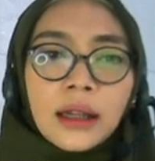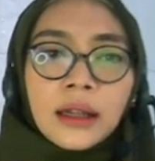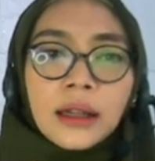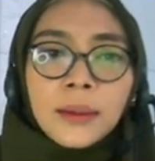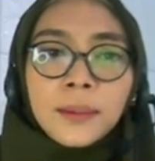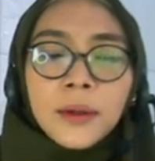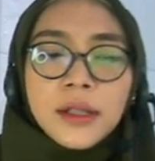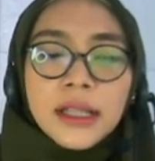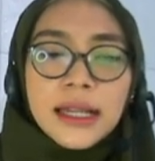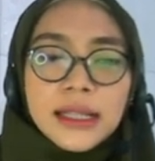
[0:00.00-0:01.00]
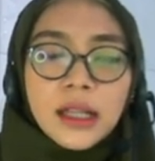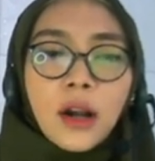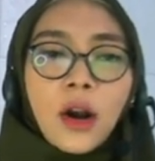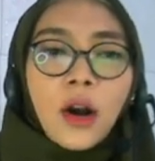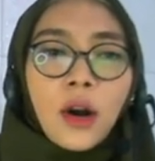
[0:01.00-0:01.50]
a process,
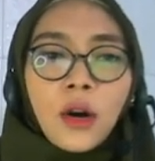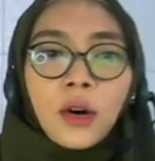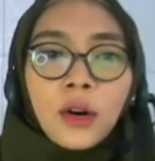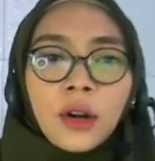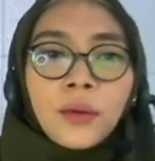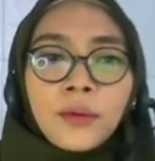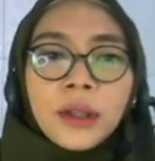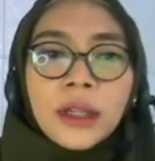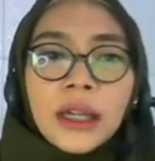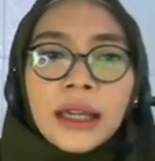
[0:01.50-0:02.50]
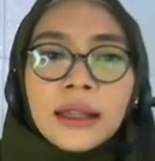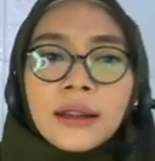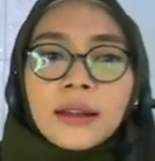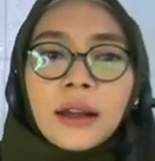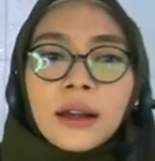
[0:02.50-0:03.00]
or we
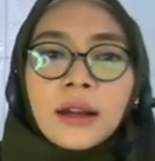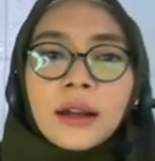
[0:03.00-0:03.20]
can